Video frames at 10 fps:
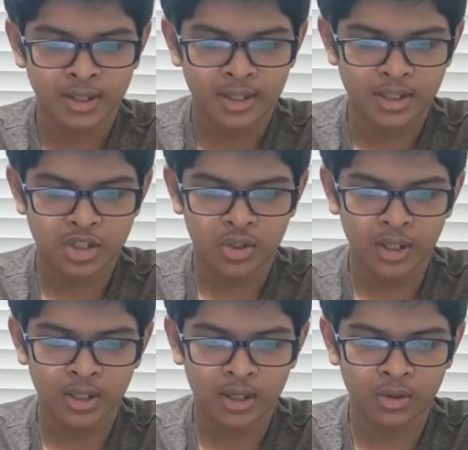gets
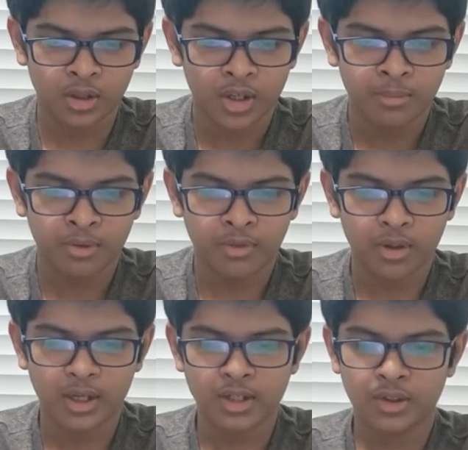strained out before
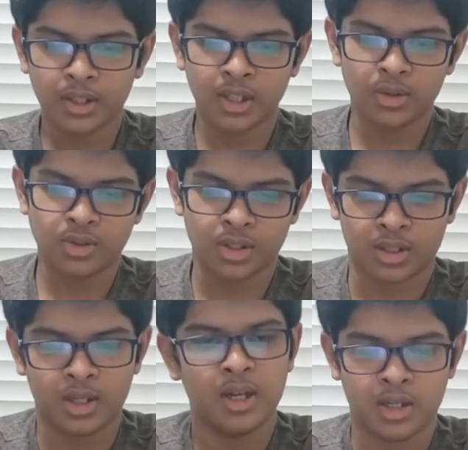entering the ocean.